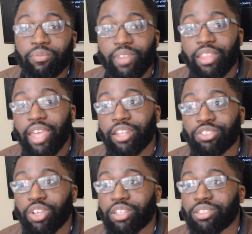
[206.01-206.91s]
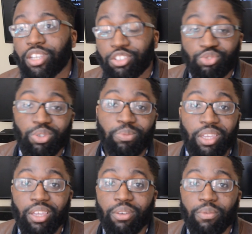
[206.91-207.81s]
And that is just
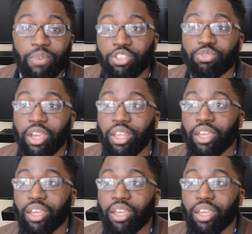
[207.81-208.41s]
extremely frustrating.